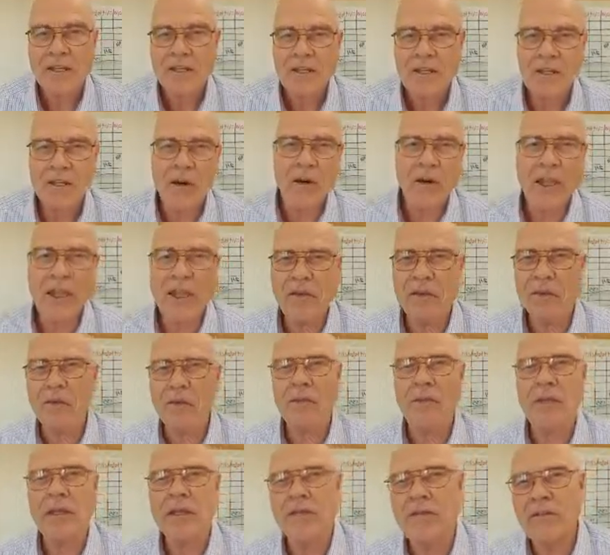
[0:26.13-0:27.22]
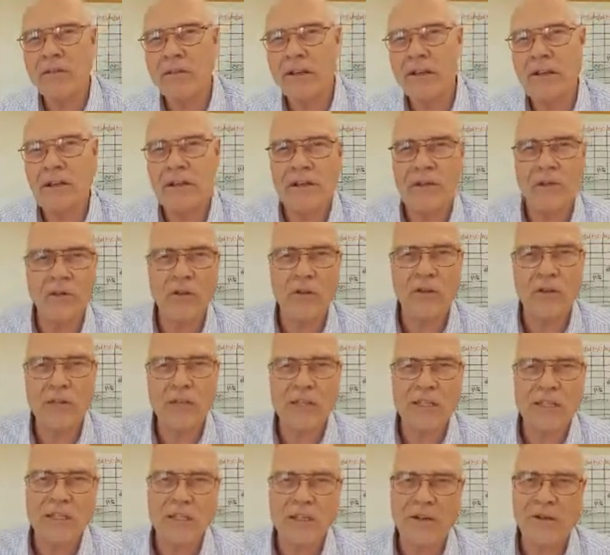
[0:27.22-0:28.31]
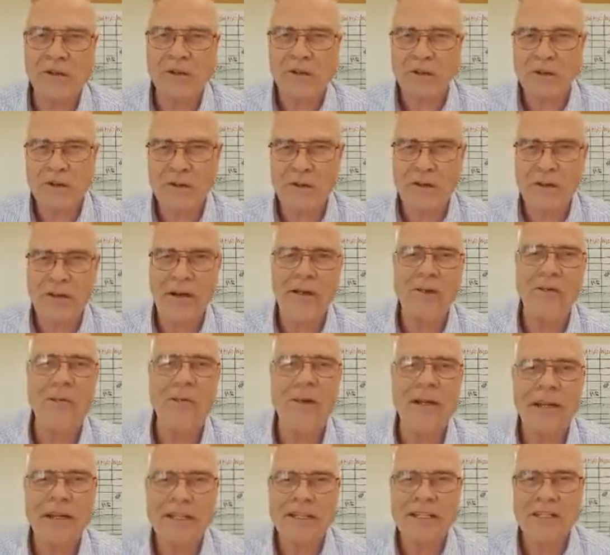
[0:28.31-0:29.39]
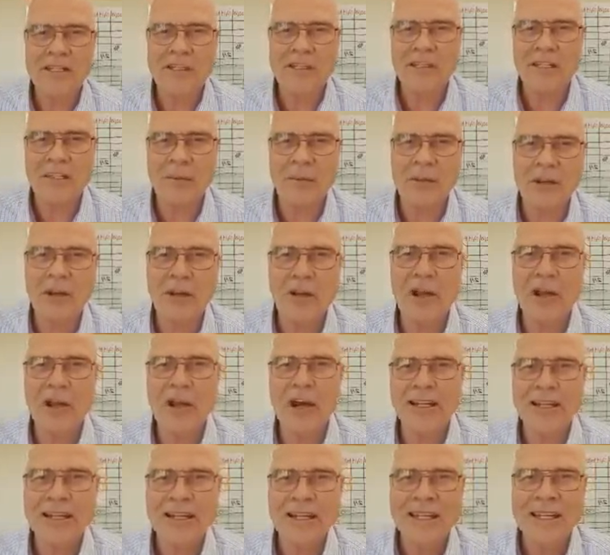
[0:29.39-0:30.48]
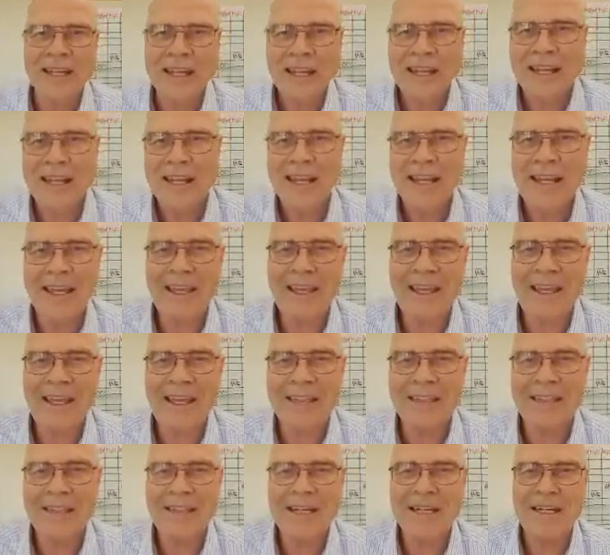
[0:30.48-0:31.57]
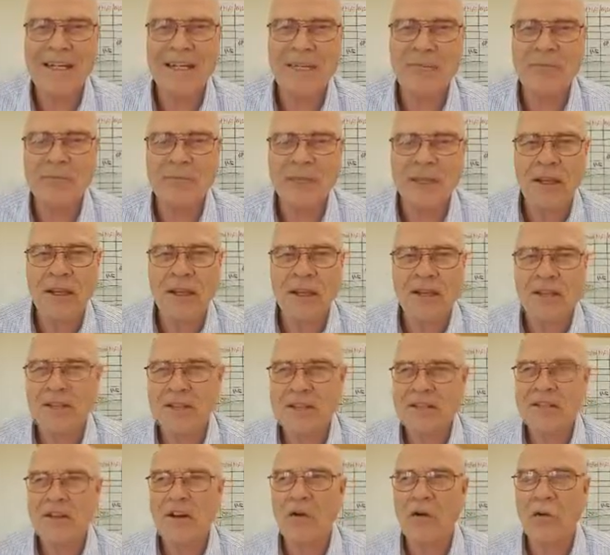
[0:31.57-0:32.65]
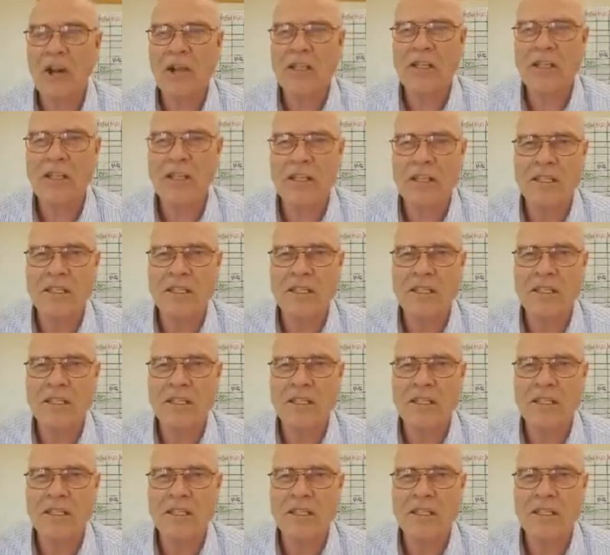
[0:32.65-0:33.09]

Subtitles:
So hey, we'll give it a few minutes here for everybody to start coming on and start watching